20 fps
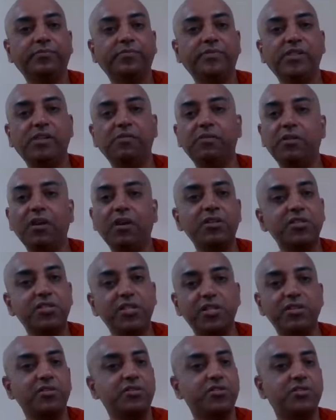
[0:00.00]
They will not
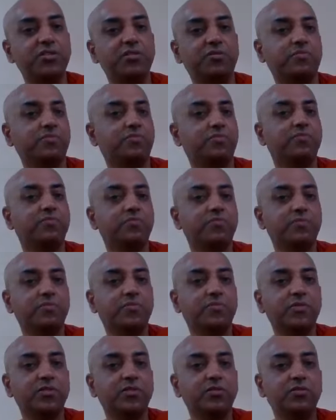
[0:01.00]
change.
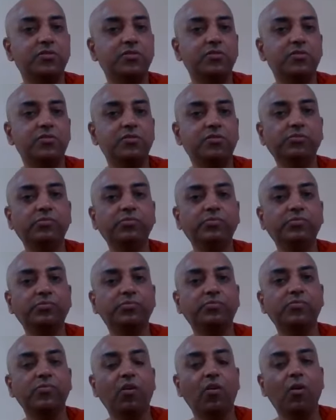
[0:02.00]
So
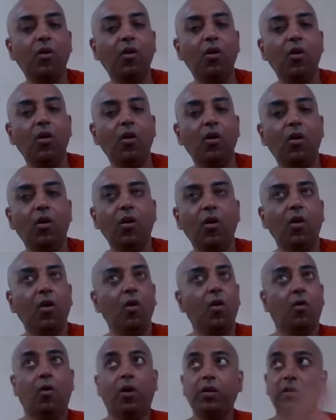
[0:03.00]

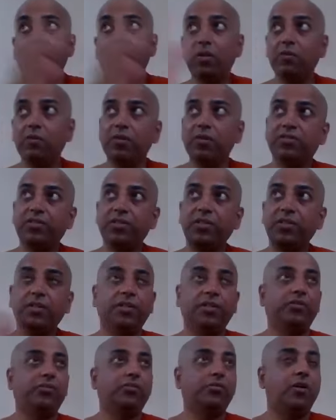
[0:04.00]
whatever we
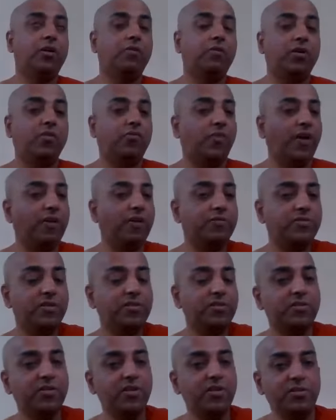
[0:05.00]
see through our five
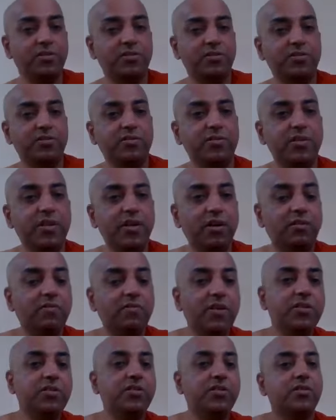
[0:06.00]
senses, they
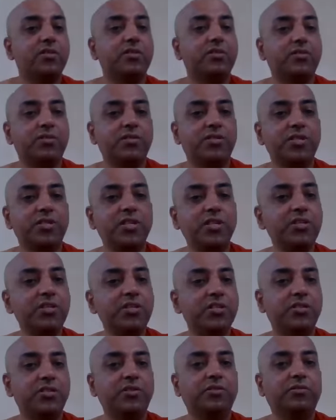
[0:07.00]
always
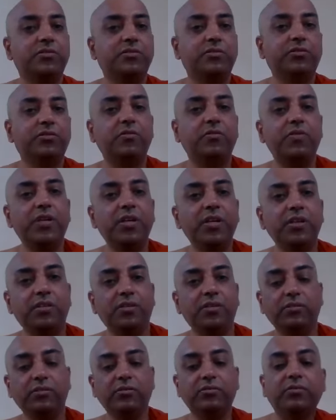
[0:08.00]
change. So
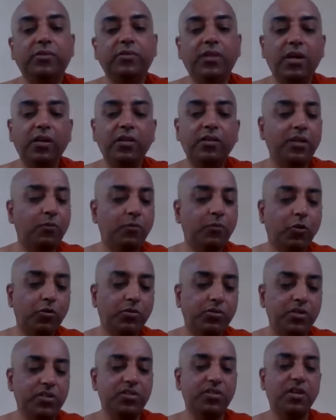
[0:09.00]
we learn
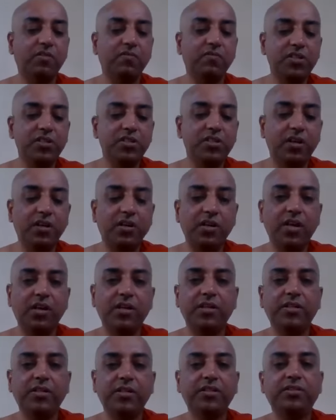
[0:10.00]
about these conventional
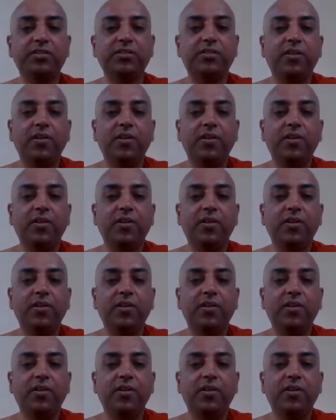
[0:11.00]
realities.